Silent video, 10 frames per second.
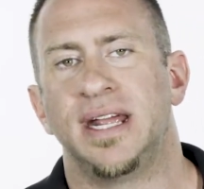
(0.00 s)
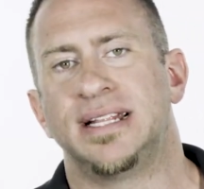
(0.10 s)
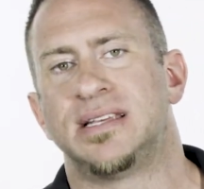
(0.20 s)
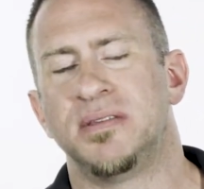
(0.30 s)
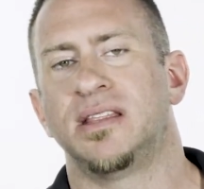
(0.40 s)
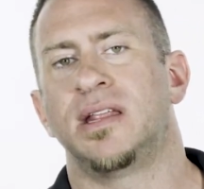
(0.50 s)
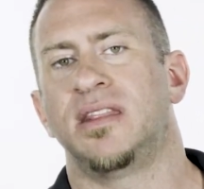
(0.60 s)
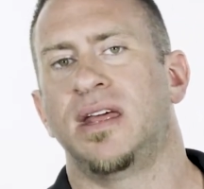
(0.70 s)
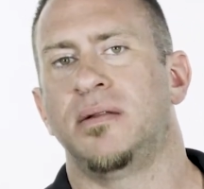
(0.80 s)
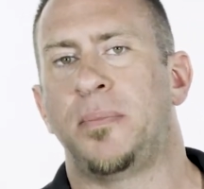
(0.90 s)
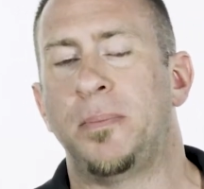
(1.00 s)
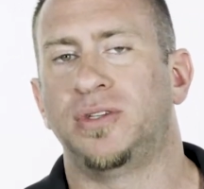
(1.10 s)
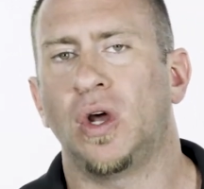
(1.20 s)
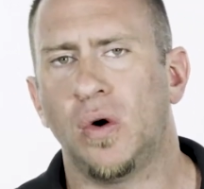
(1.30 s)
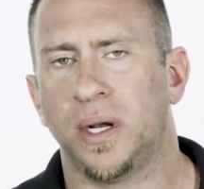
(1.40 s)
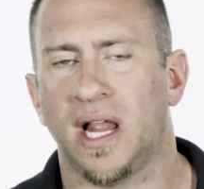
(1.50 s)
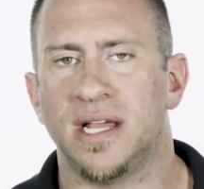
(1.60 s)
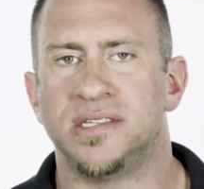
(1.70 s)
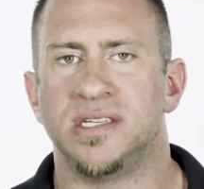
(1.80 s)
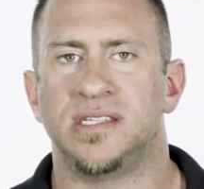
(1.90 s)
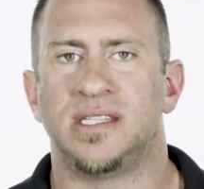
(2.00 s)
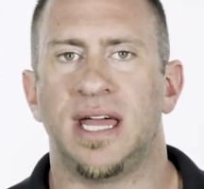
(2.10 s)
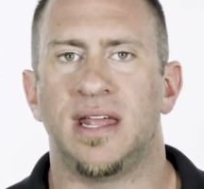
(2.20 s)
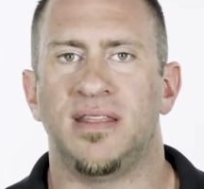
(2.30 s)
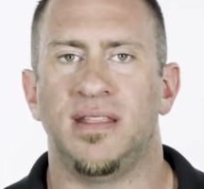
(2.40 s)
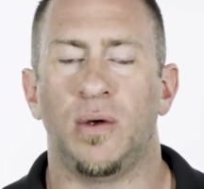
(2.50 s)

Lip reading: And something that people don't realize is that